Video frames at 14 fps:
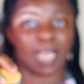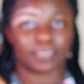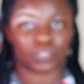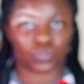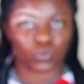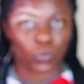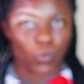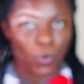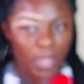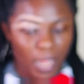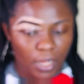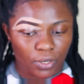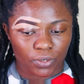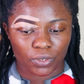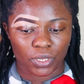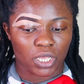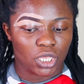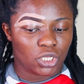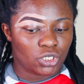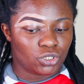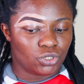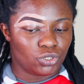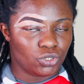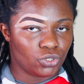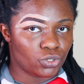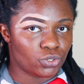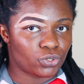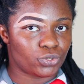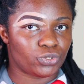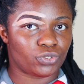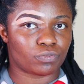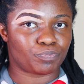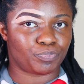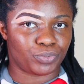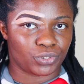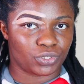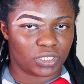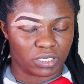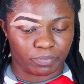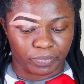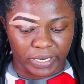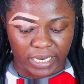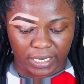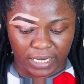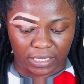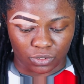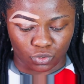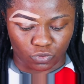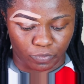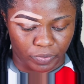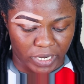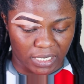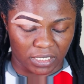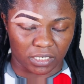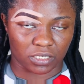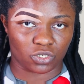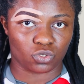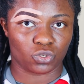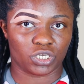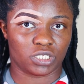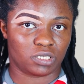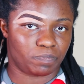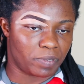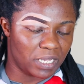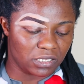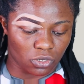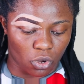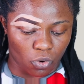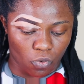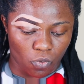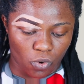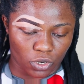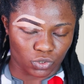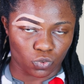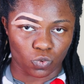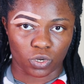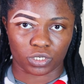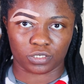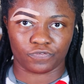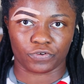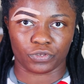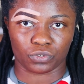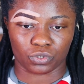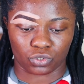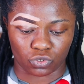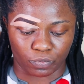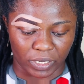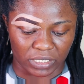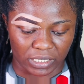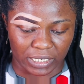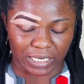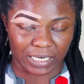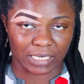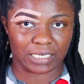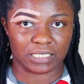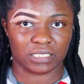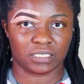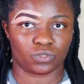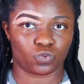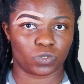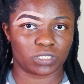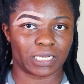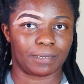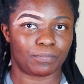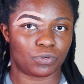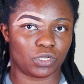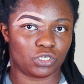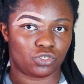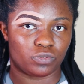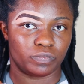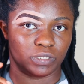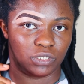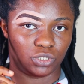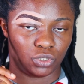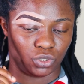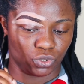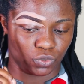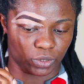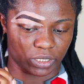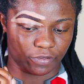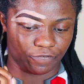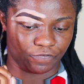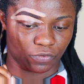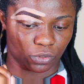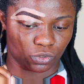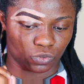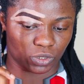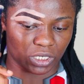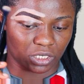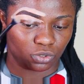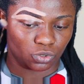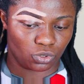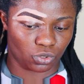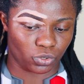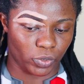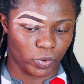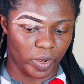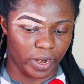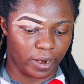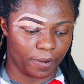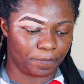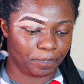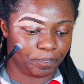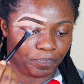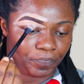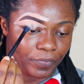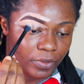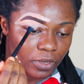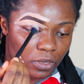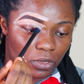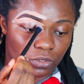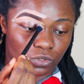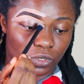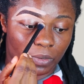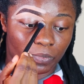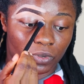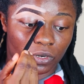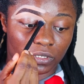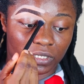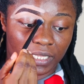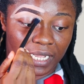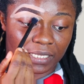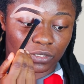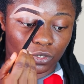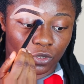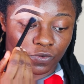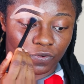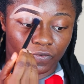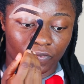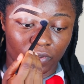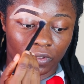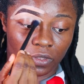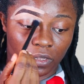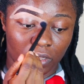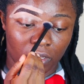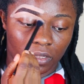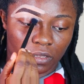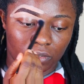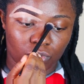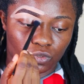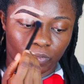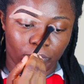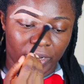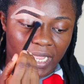as well use beauty blender to blend it. So it depends on what works for you. So basically this is what I'm going to be using for today's tutorial. So I'm going to start off to